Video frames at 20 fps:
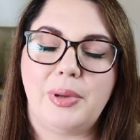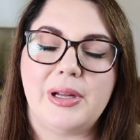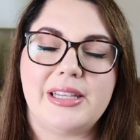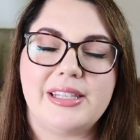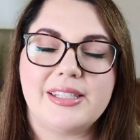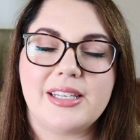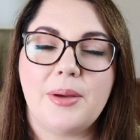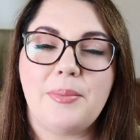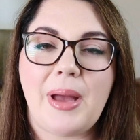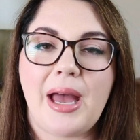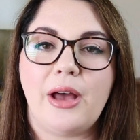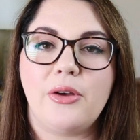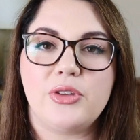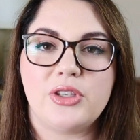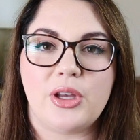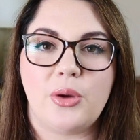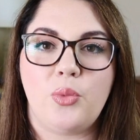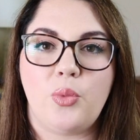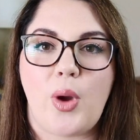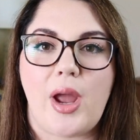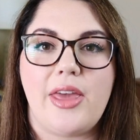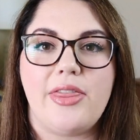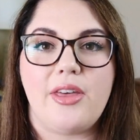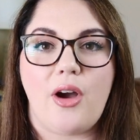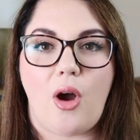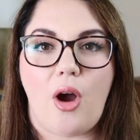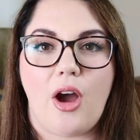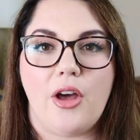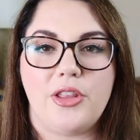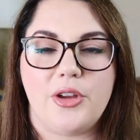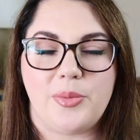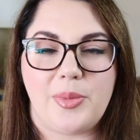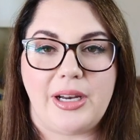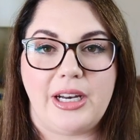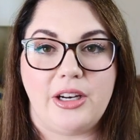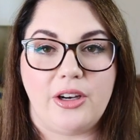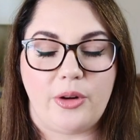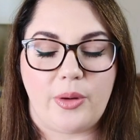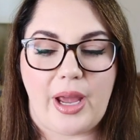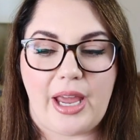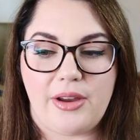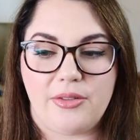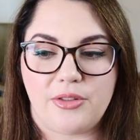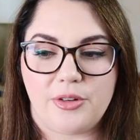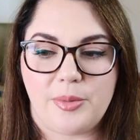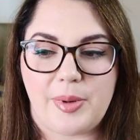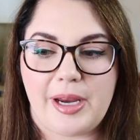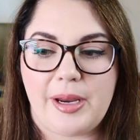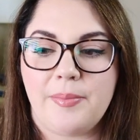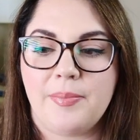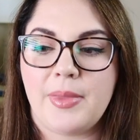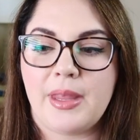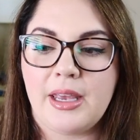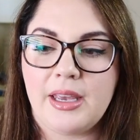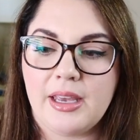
But somehow, some way, the author made it okay for me.